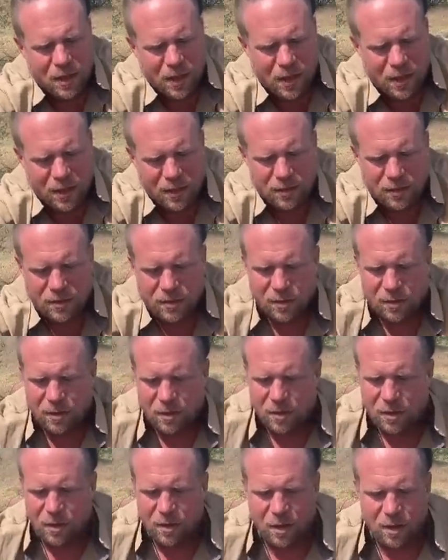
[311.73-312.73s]
guise
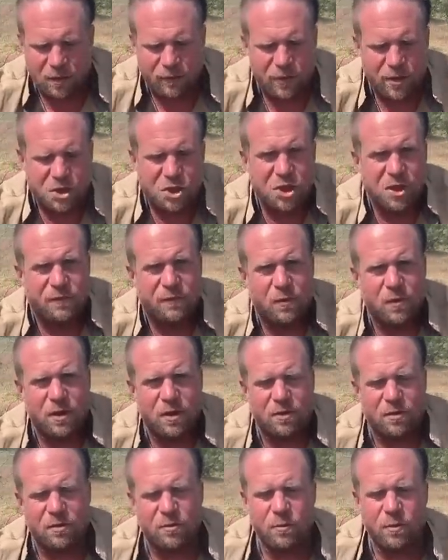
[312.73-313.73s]
of the
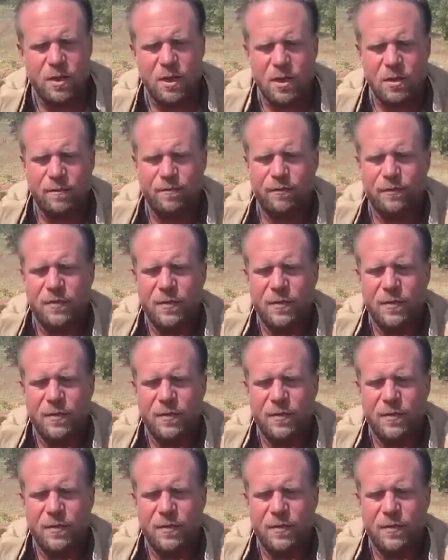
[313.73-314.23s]
G43.